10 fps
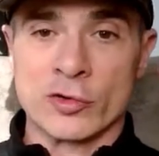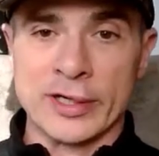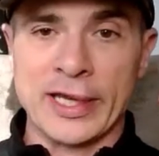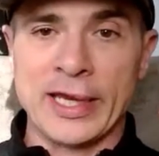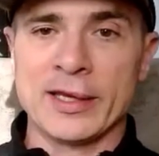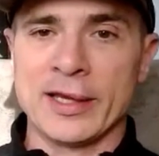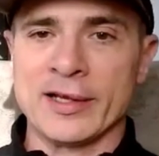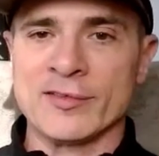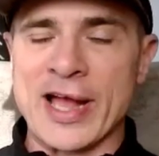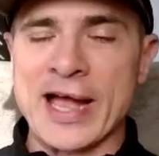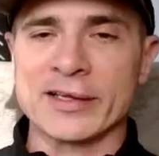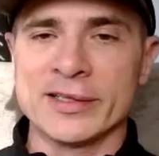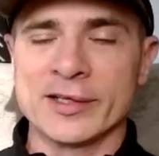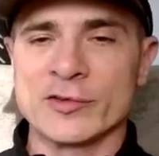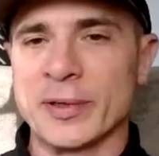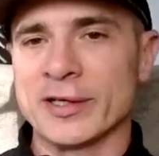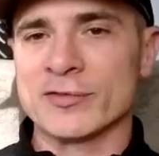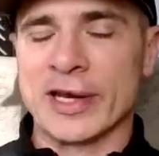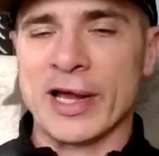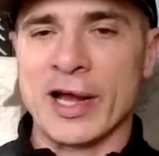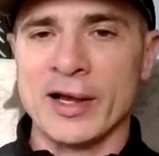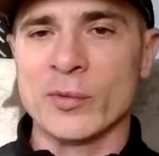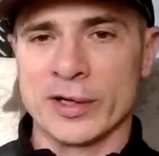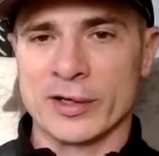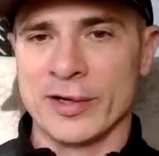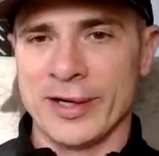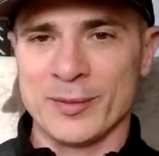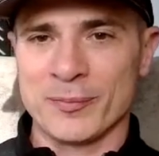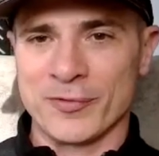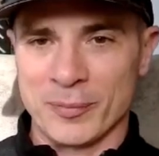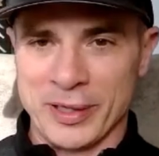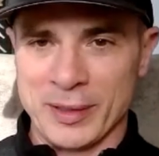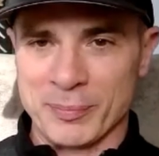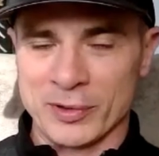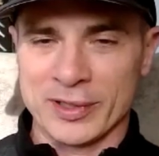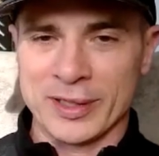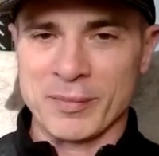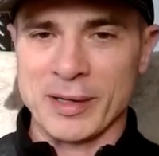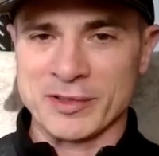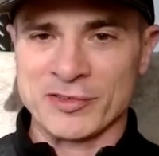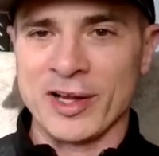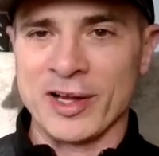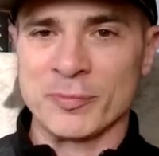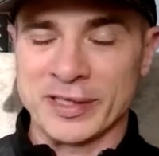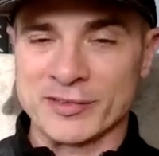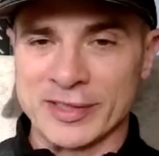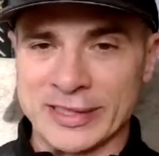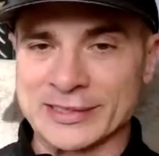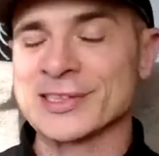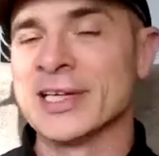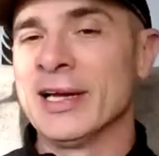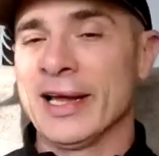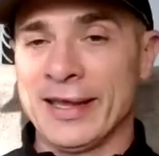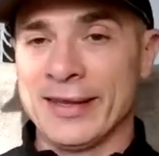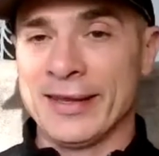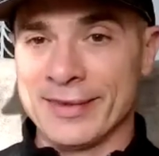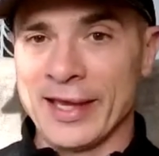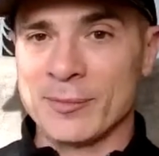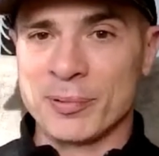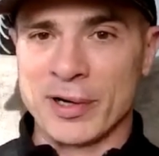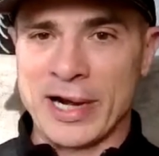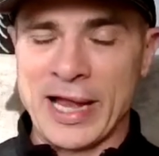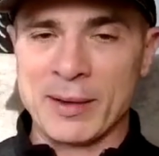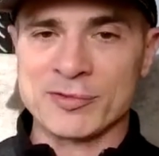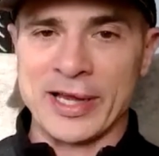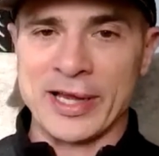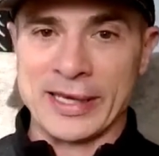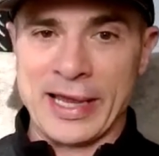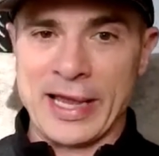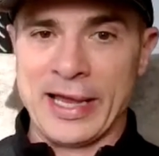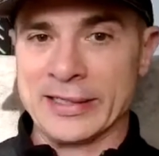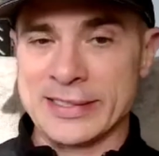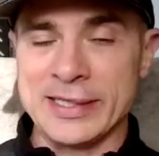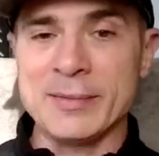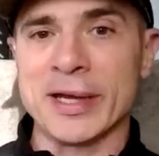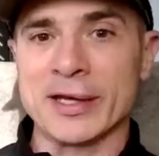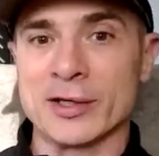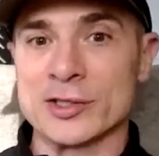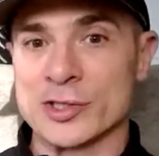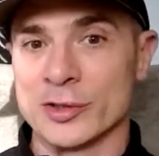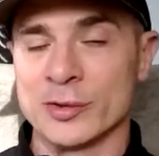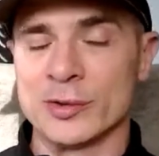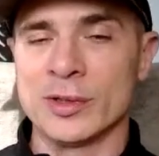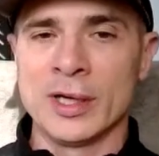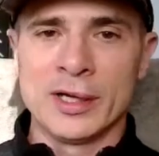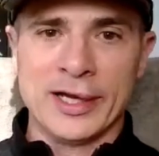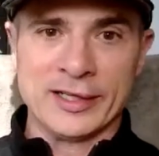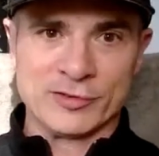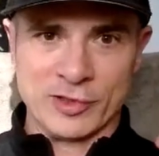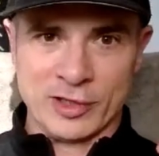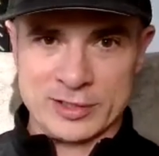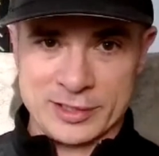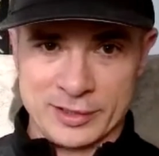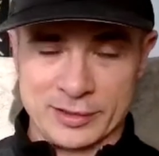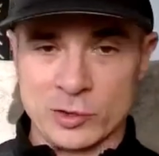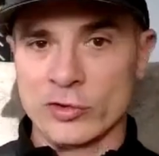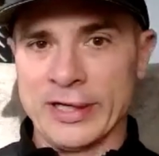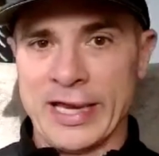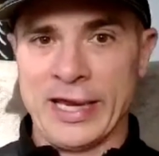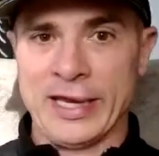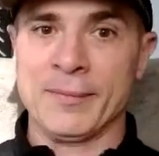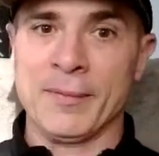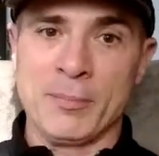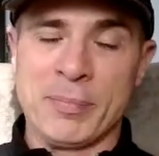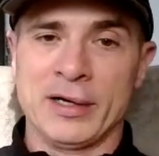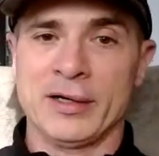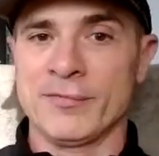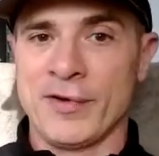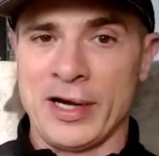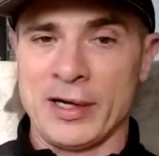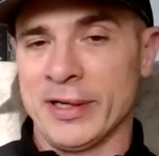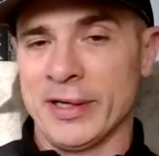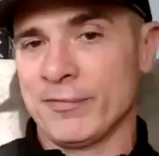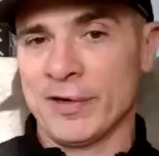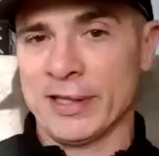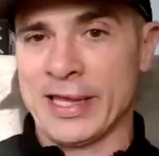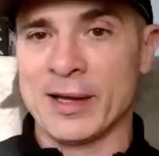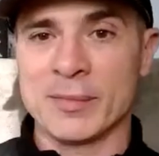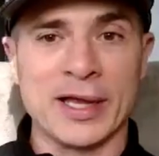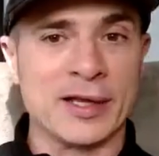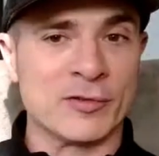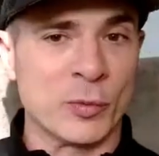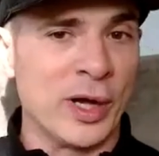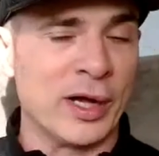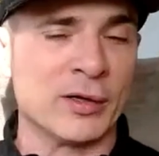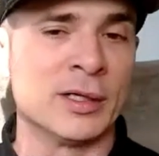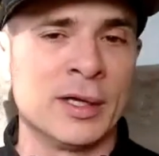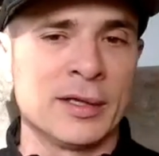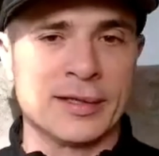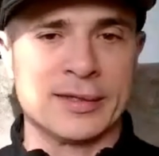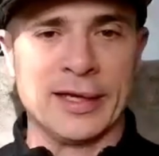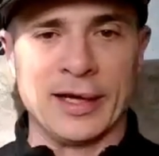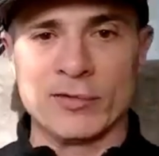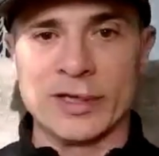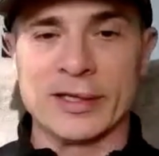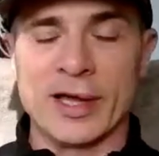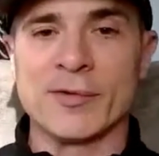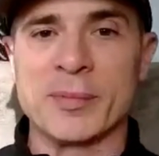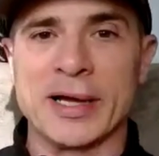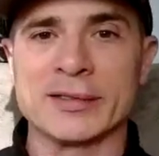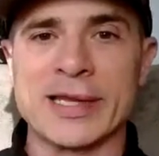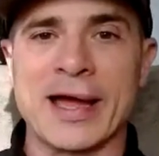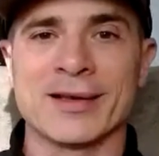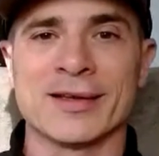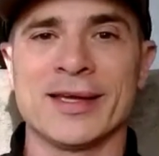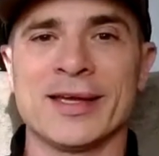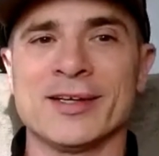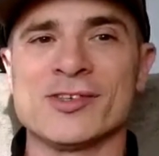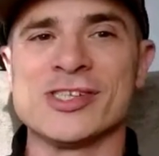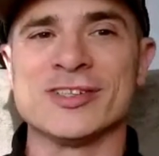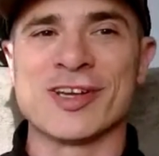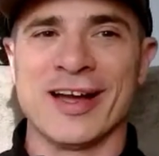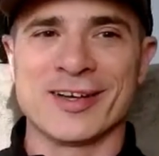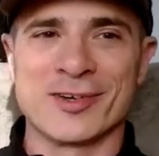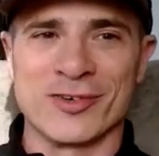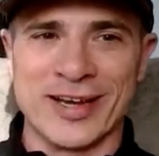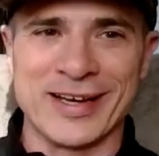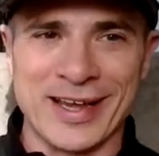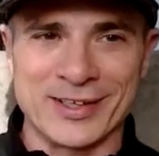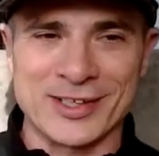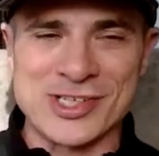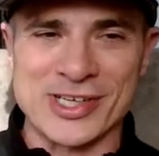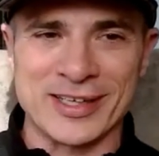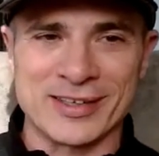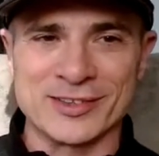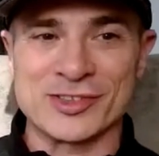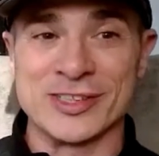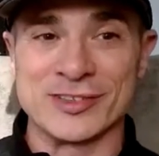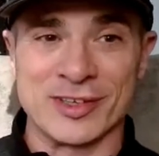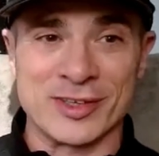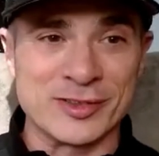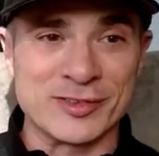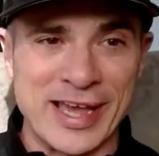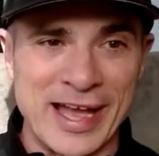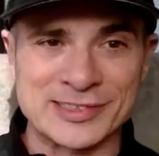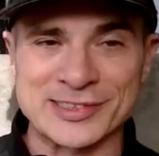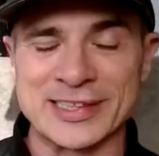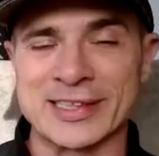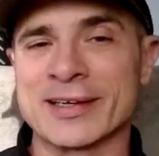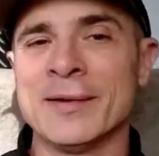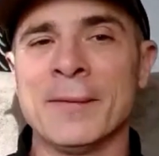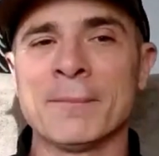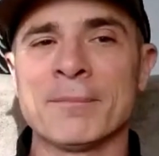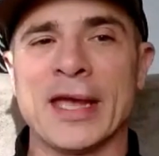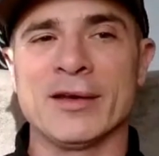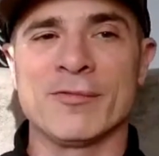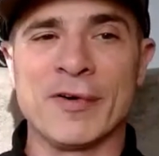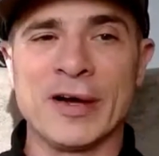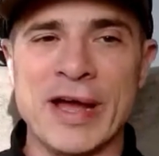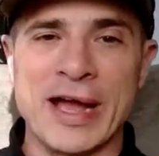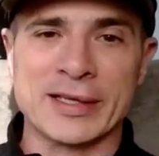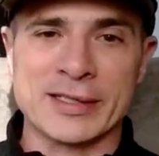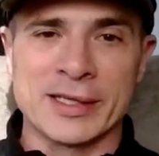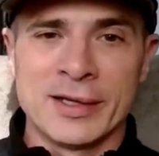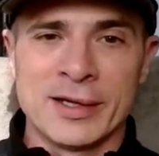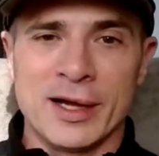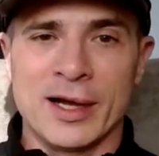to create exactly the experience that I want to create for people in my massage business. And then perhaps I can add a teammate or two and start to create a better environment for them as well. The thing I really love about Natalie is she's got great energy. She's enthusiastic. And fun fact,